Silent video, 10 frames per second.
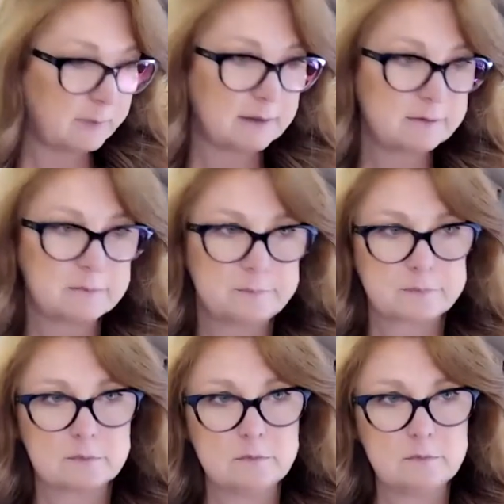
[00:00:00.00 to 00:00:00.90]
but
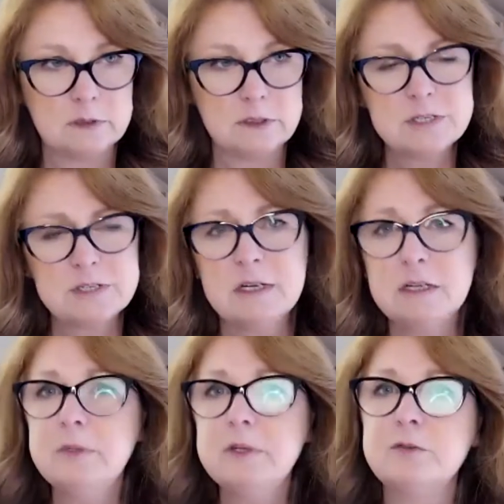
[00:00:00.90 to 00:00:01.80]
just a
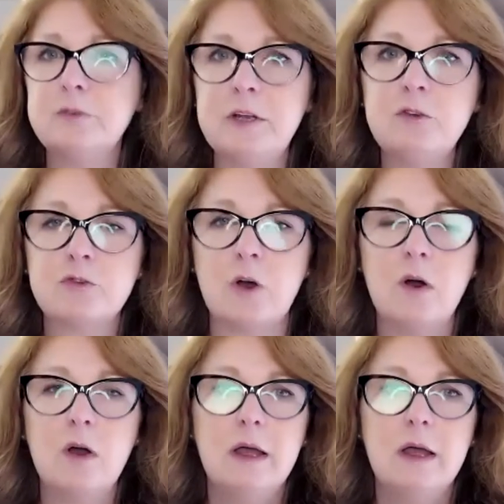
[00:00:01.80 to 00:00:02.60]
little bit of intro.